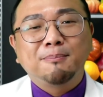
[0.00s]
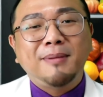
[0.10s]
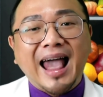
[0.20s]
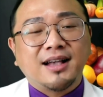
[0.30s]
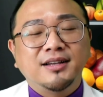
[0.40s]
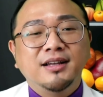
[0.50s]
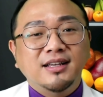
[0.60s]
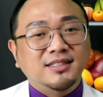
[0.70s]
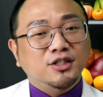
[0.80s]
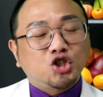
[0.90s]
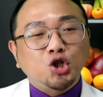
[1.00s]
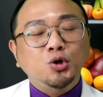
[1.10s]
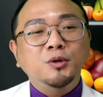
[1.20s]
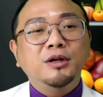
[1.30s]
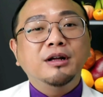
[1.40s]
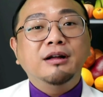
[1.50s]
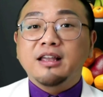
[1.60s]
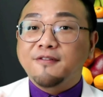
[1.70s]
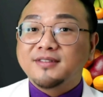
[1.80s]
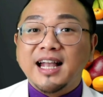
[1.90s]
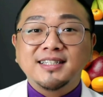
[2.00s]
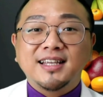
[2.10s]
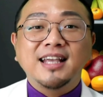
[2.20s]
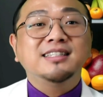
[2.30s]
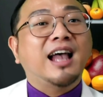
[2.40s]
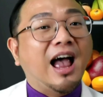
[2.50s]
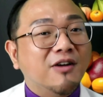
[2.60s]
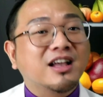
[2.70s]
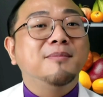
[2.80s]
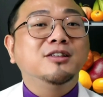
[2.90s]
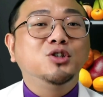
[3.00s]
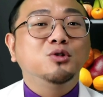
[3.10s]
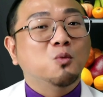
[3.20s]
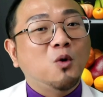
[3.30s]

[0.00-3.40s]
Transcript: plaque. Is it true? If that's the case, I recommend you to